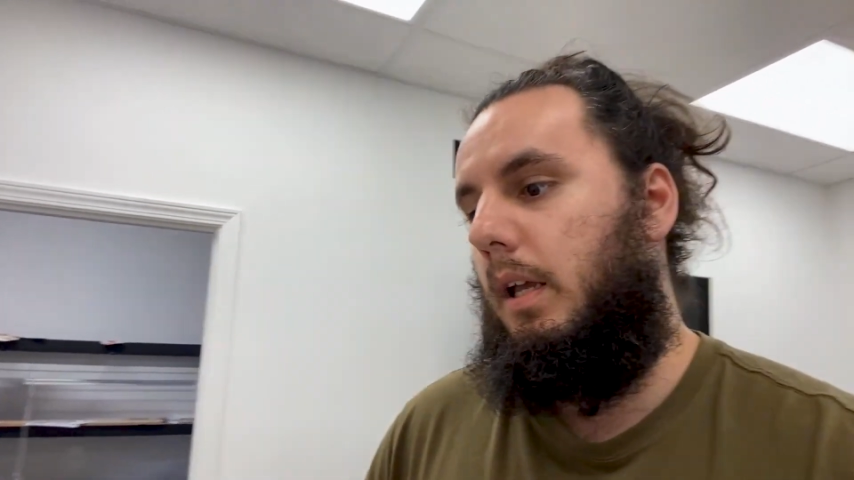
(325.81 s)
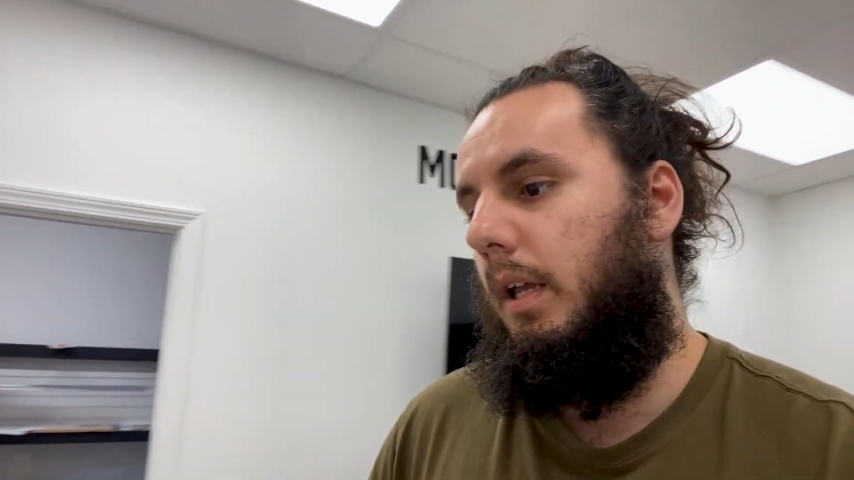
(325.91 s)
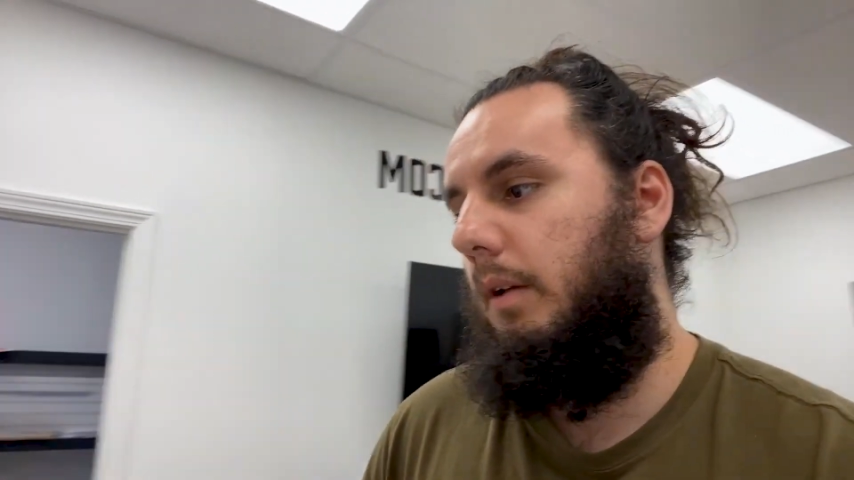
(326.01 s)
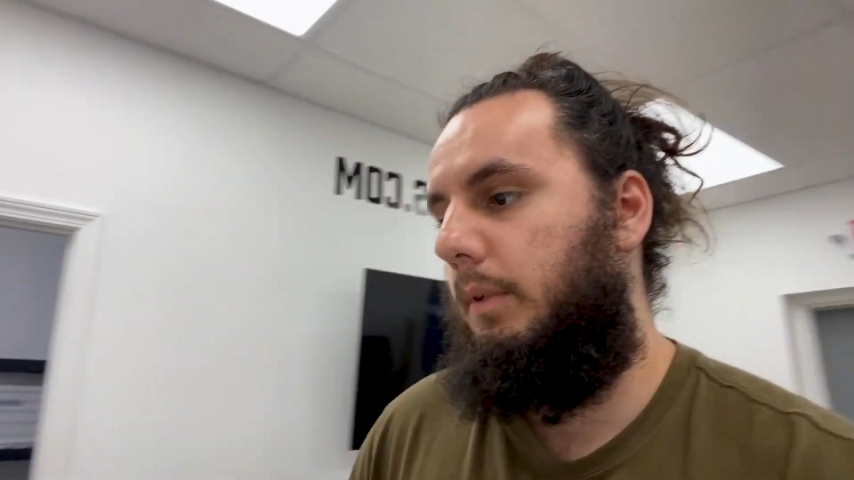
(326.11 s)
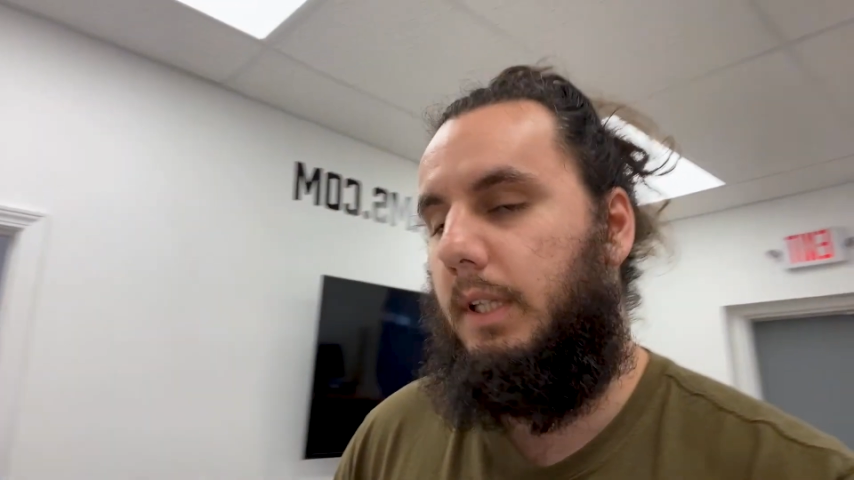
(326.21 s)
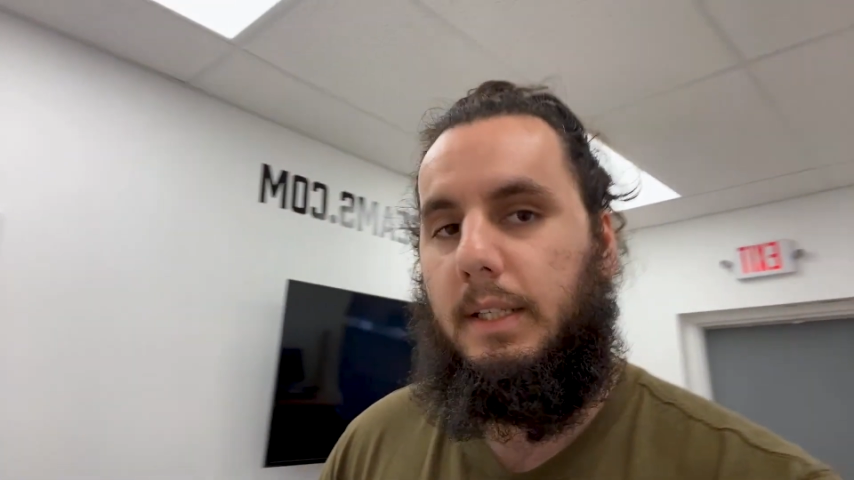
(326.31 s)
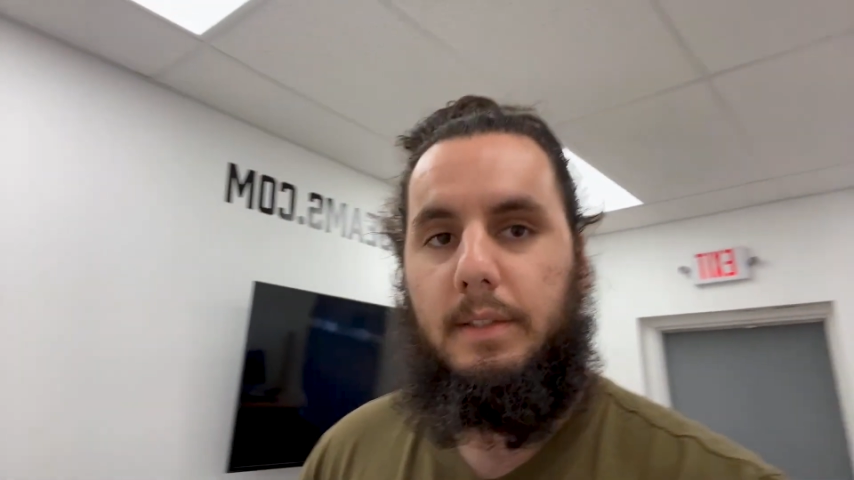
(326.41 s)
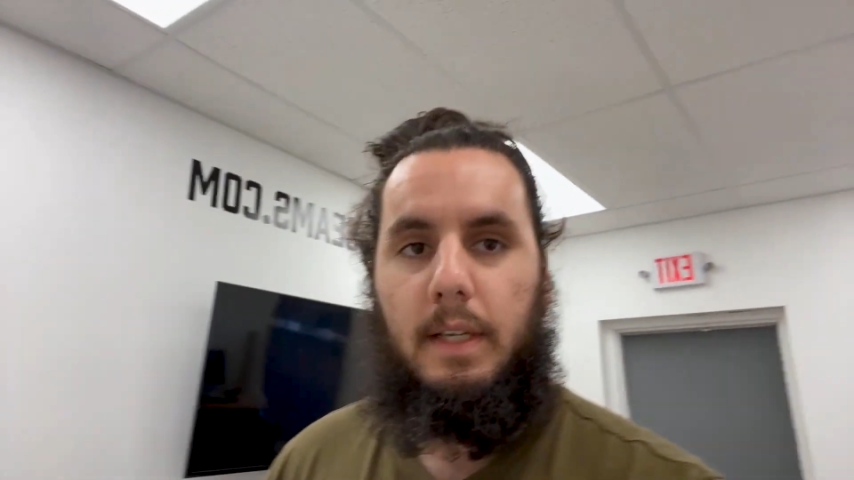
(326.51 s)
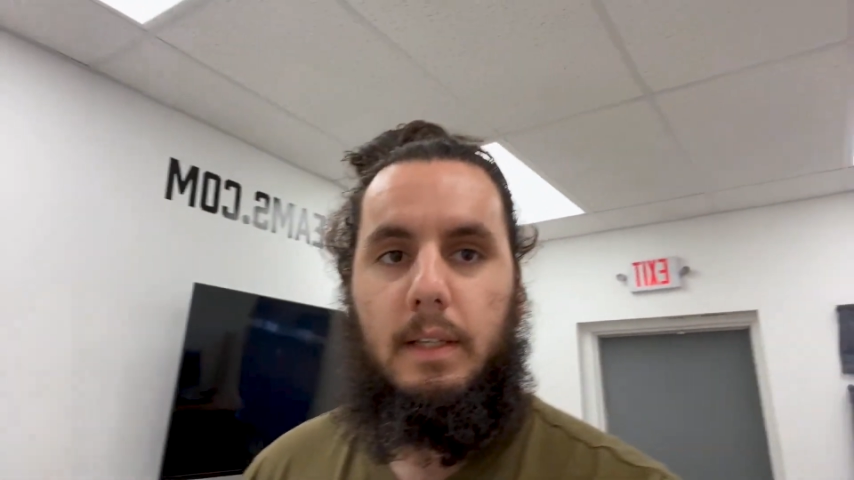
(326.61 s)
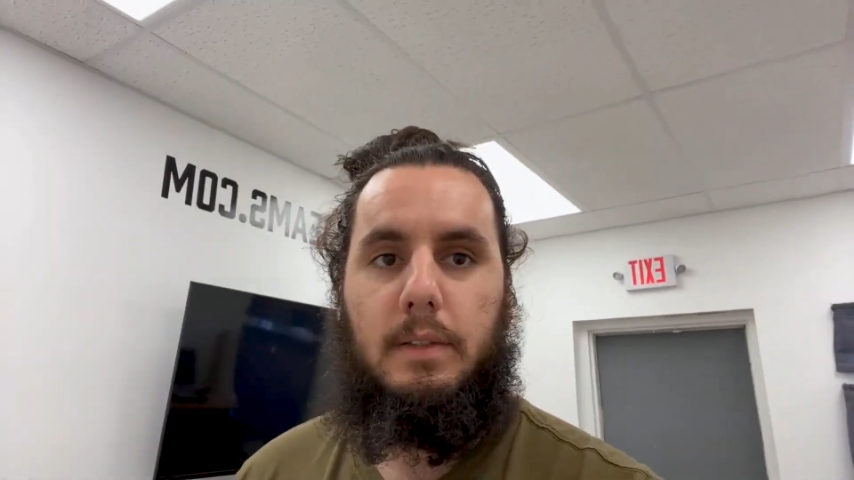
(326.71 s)
And with that
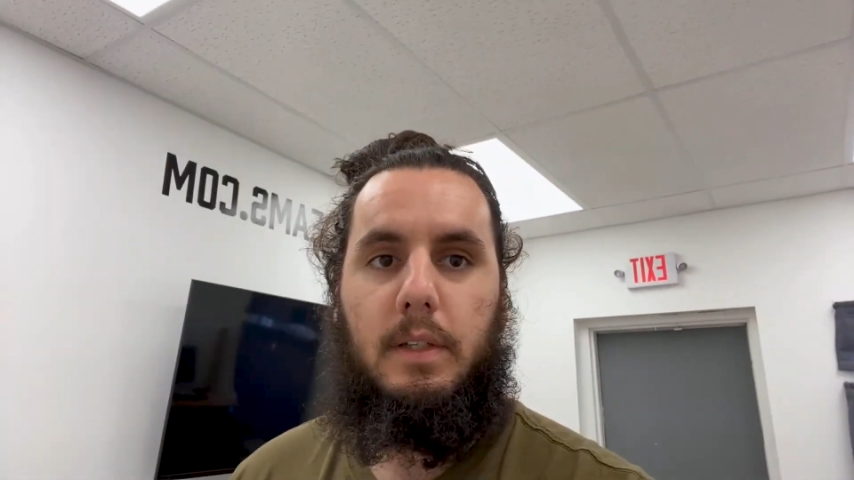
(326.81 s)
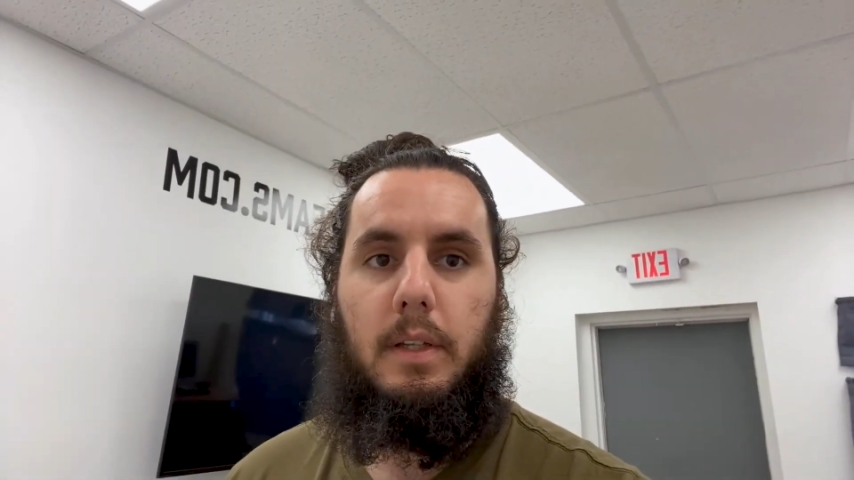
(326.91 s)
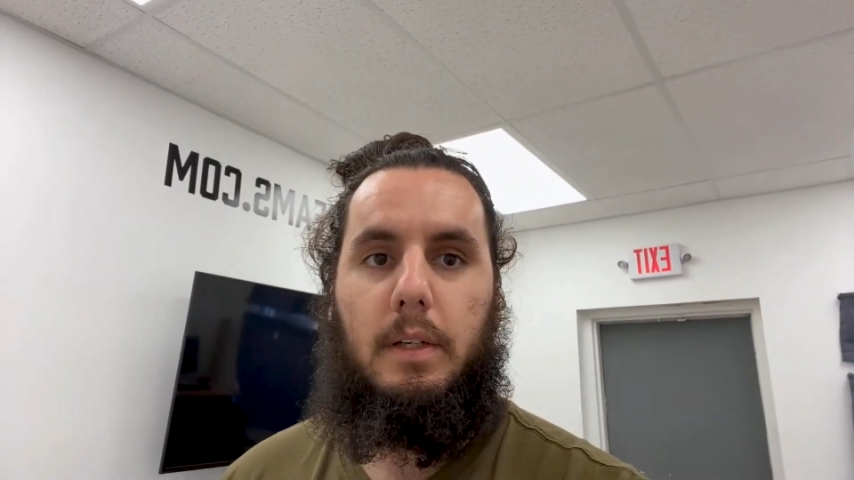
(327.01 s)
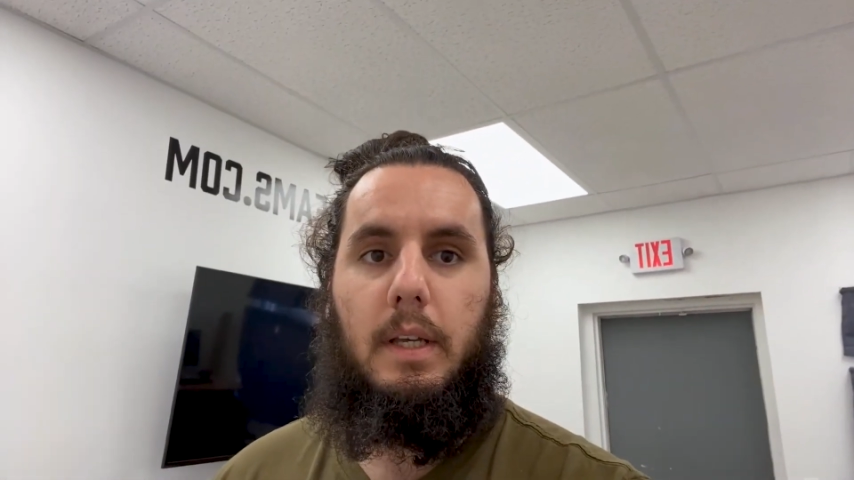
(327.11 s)
said, there's another